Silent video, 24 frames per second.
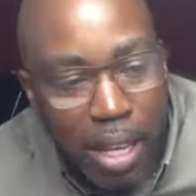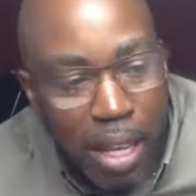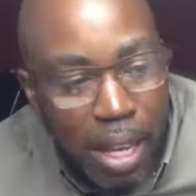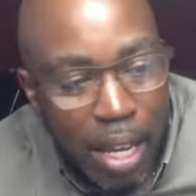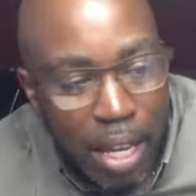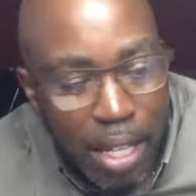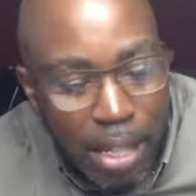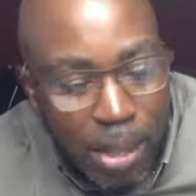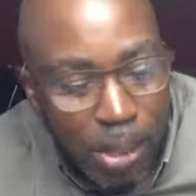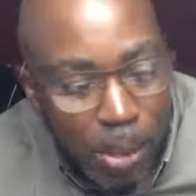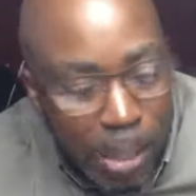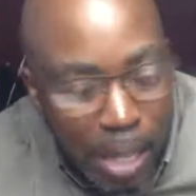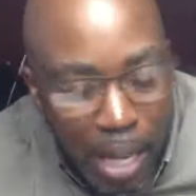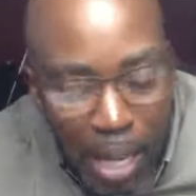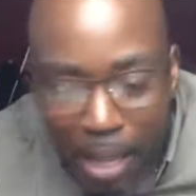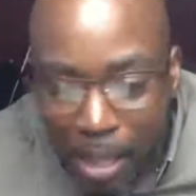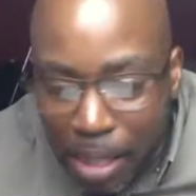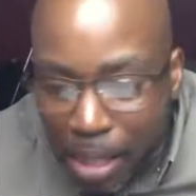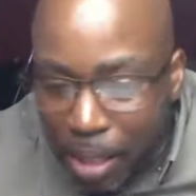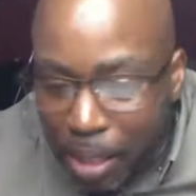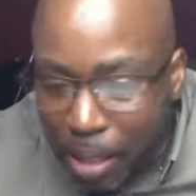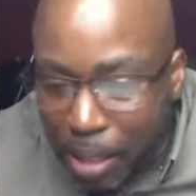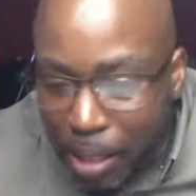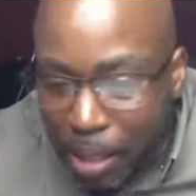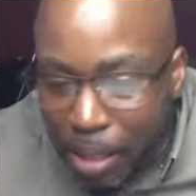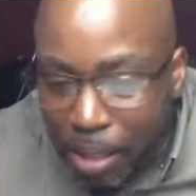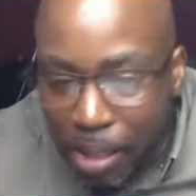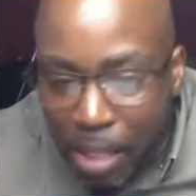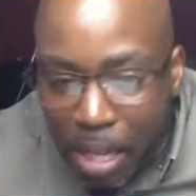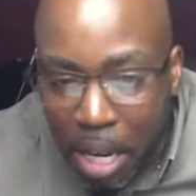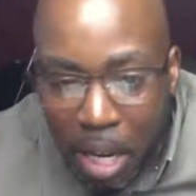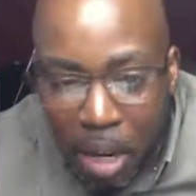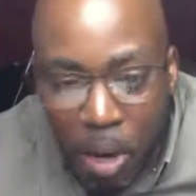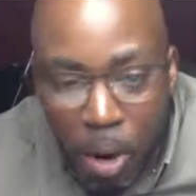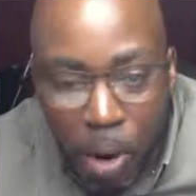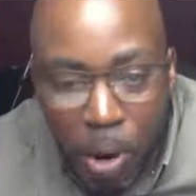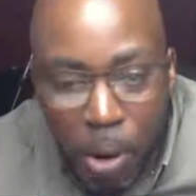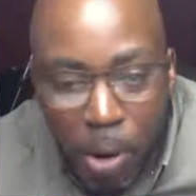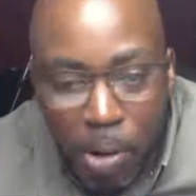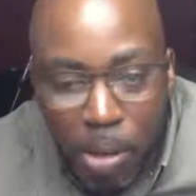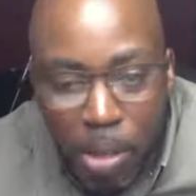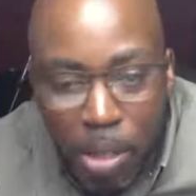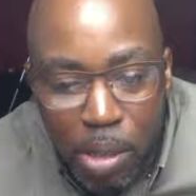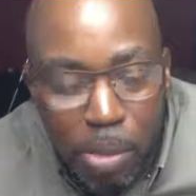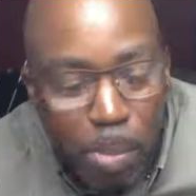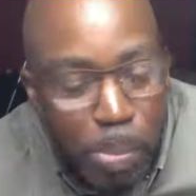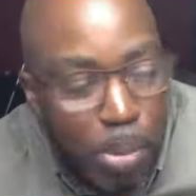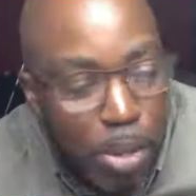And you lay there in all
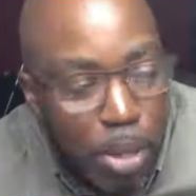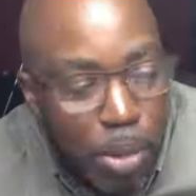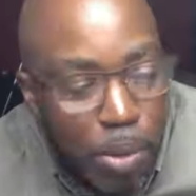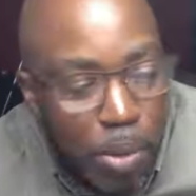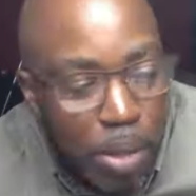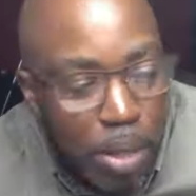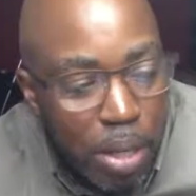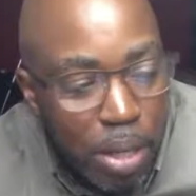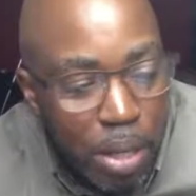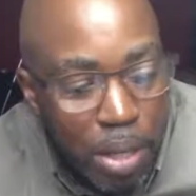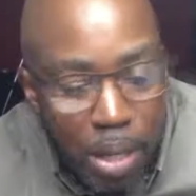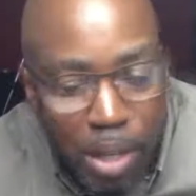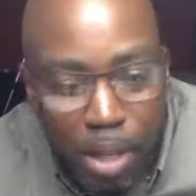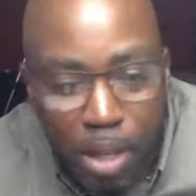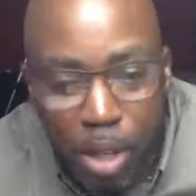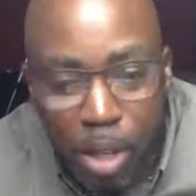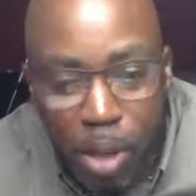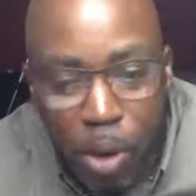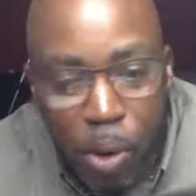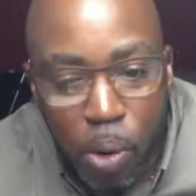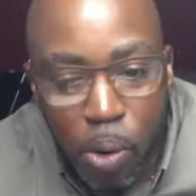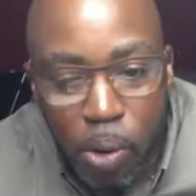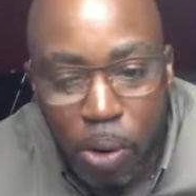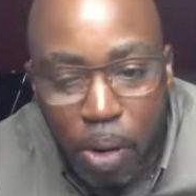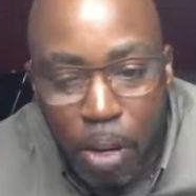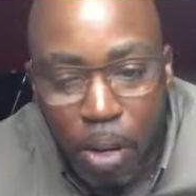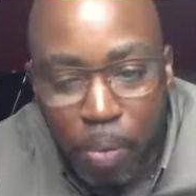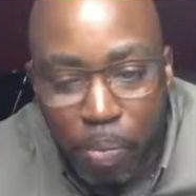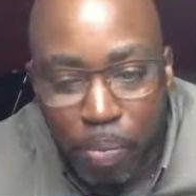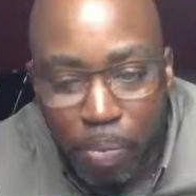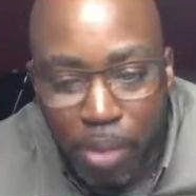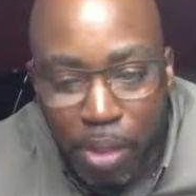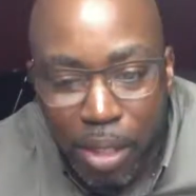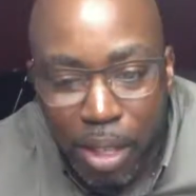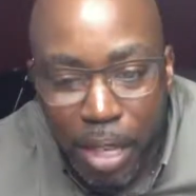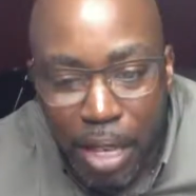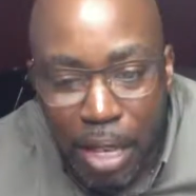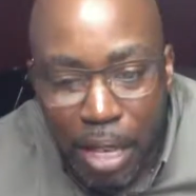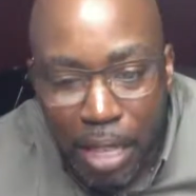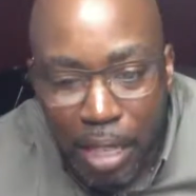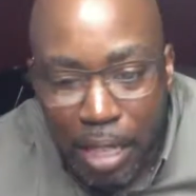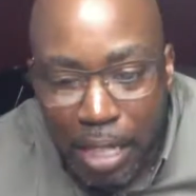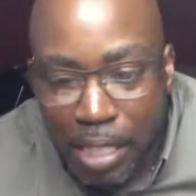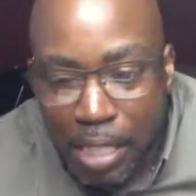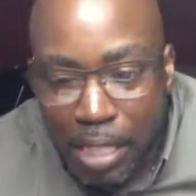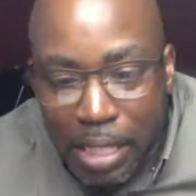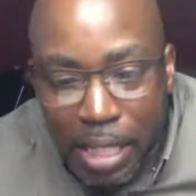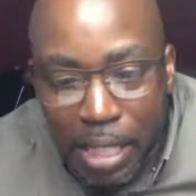your beauty and glory,
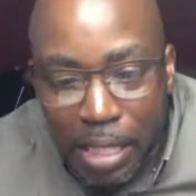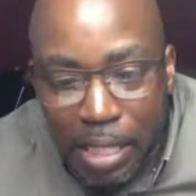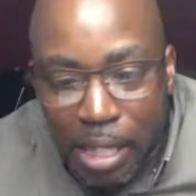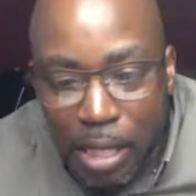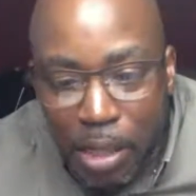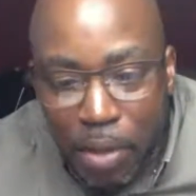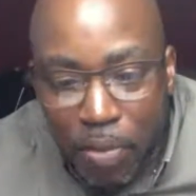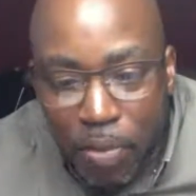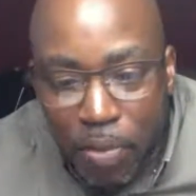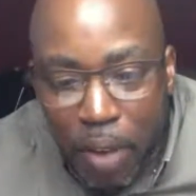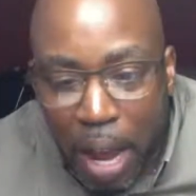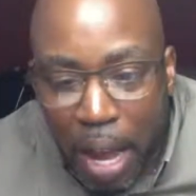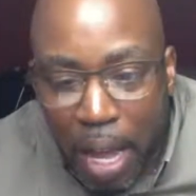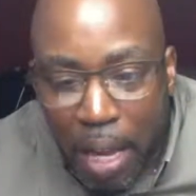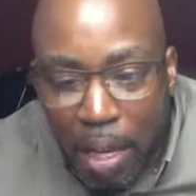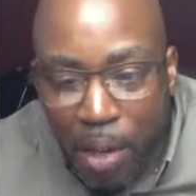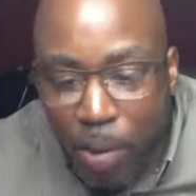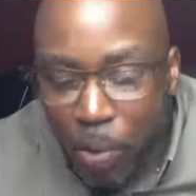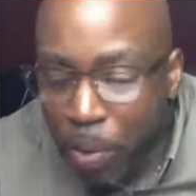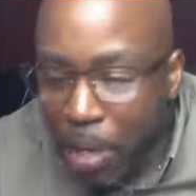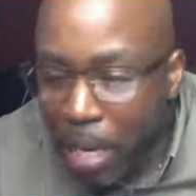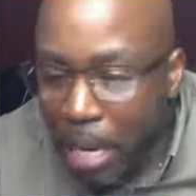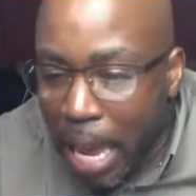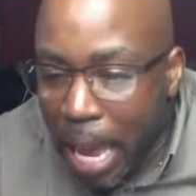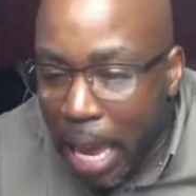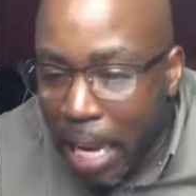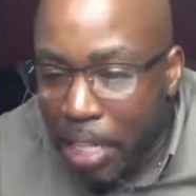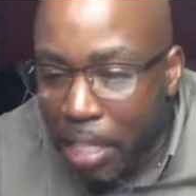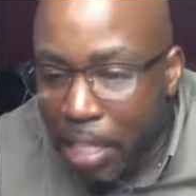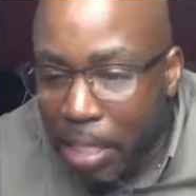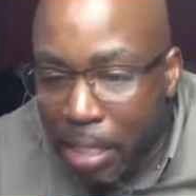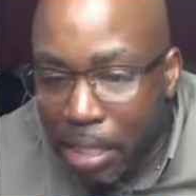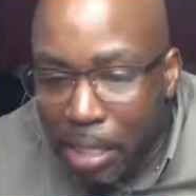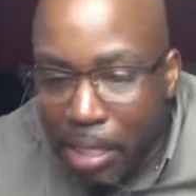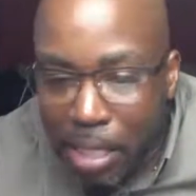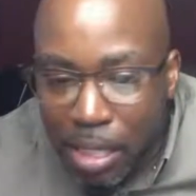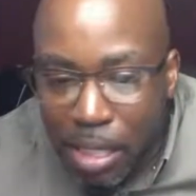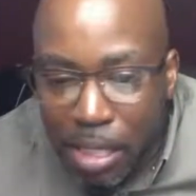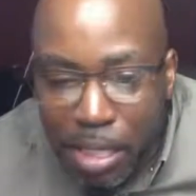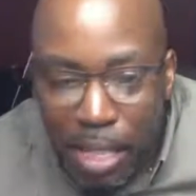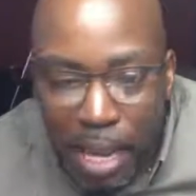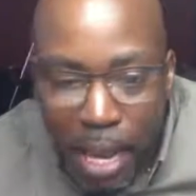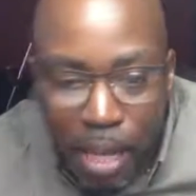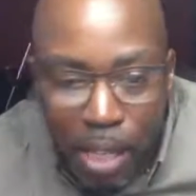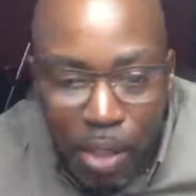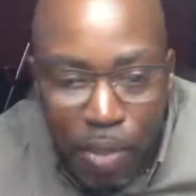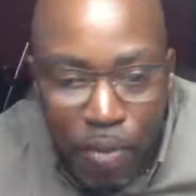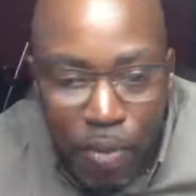listening to the violent reaction to
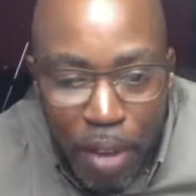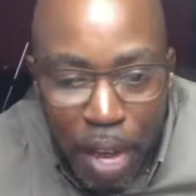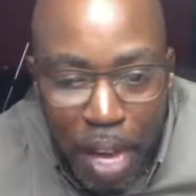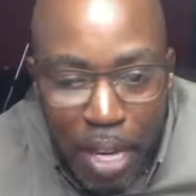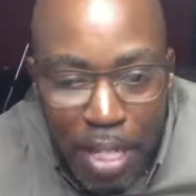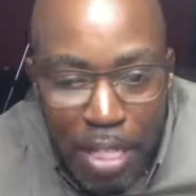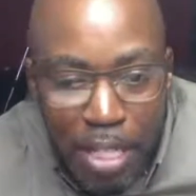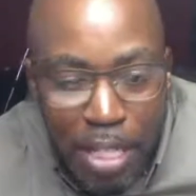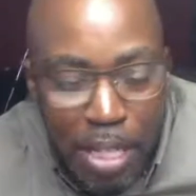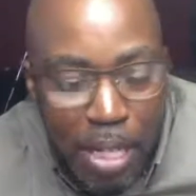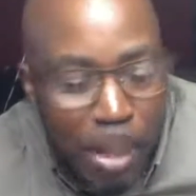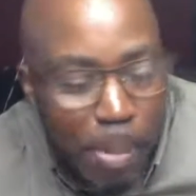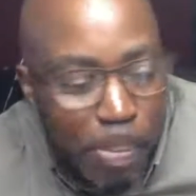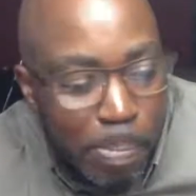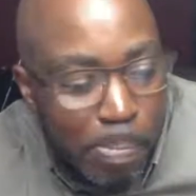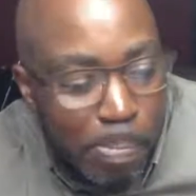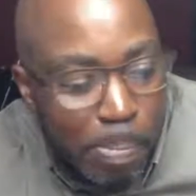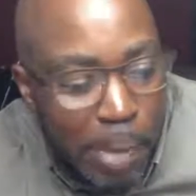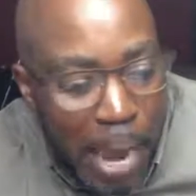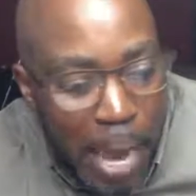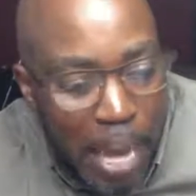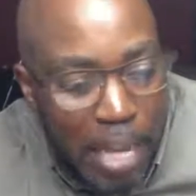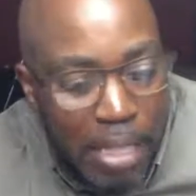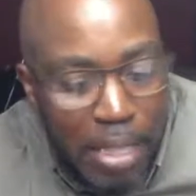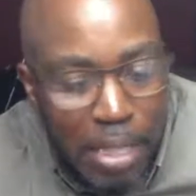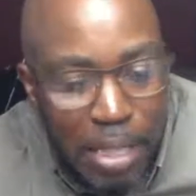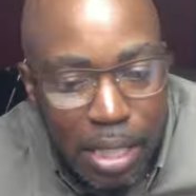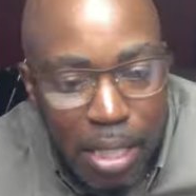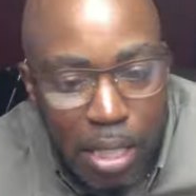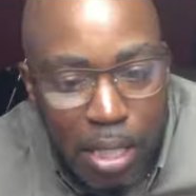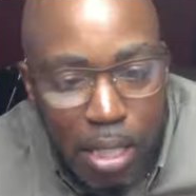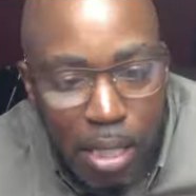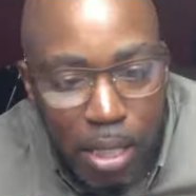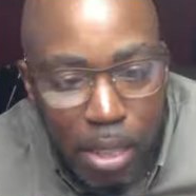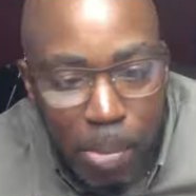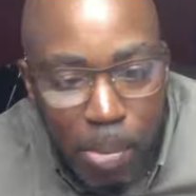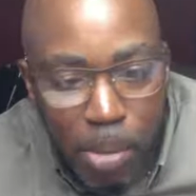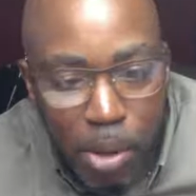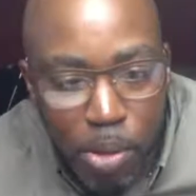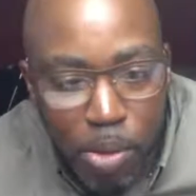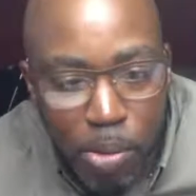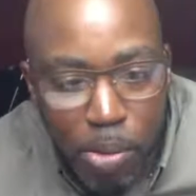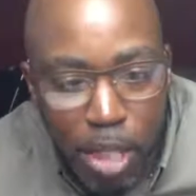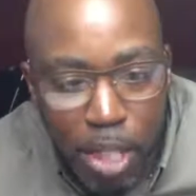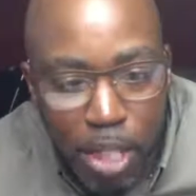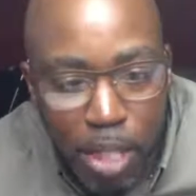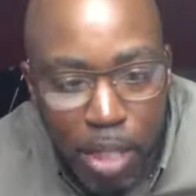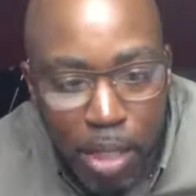satisfaction and basking in the
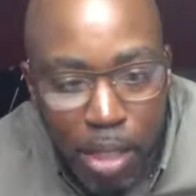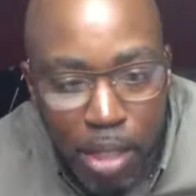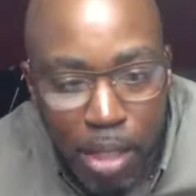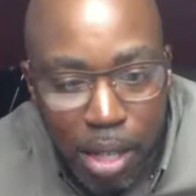moment,